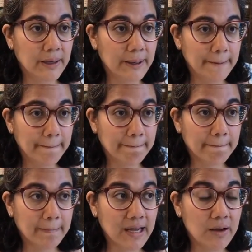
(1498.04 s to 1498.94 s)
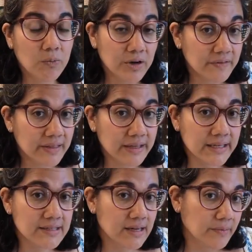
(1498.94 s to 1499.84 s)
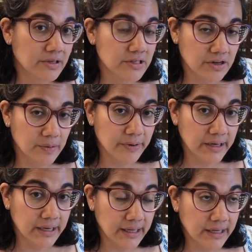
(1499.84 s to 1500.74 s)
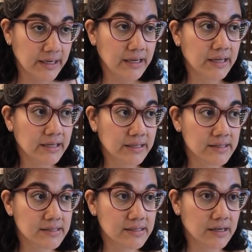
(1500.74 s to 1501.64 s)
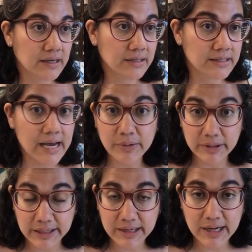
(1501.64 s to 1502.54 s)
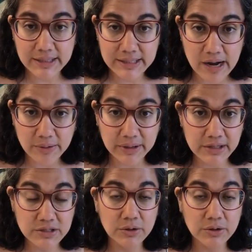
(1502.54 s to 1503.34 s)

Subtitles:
And one of the things that I'm going to start bringing in is toweling, cotton toweling.